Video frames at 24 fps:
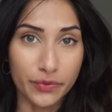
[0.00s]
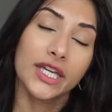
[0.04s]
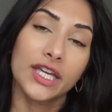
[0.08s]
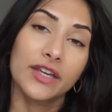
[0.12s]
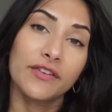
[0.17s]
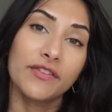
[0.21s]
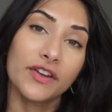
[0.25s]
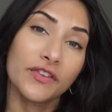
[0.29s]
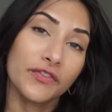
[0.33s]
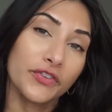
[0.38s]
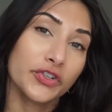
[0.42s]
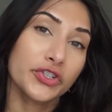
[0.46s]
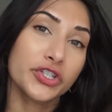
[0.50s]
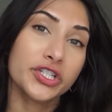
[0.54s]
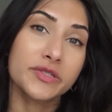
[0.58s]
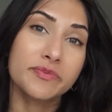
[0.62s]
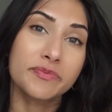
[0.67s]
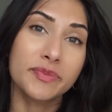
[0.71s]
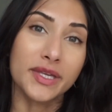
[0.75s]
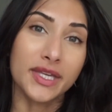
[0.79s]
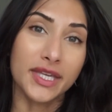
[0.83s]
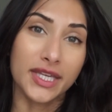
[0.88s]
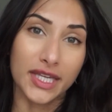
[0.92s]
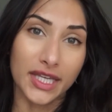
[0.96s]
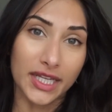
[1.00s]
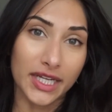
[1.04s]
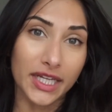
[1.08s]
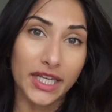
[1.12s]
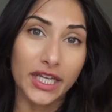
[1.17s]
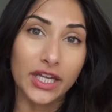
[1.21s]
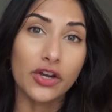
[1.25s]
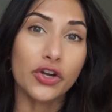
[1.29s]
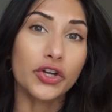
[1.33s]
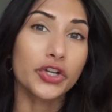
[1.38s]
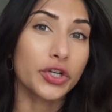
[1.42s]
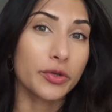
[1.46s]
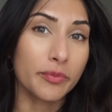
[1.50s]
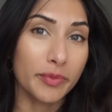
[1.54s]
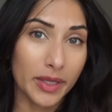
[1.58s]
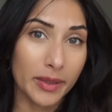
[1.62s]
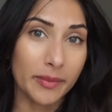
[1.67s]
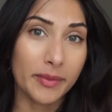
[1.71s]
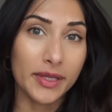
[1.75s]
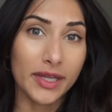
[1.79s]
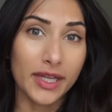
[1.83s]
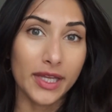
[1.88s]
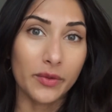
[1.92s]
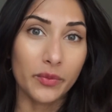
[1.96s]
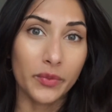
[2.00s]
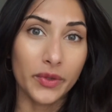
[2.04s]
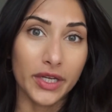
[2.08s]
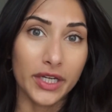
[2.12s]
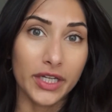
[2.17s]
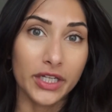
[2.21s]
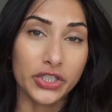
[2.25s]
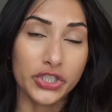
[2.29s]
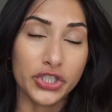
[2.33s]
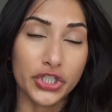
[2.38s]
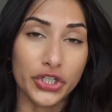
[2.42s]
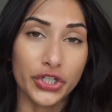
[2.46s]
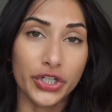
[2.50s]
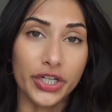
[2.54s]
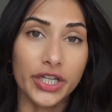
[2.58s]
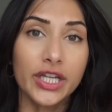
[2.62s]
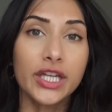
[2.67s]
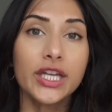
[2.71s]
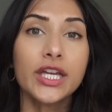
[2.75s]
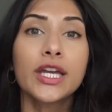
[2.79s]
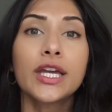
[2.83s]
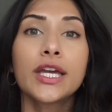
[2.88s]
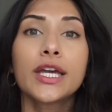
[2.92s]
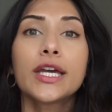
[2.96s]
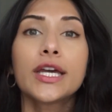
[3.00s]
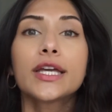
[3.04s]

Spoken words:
Even if you're just beginning on your baby-led weaning journey,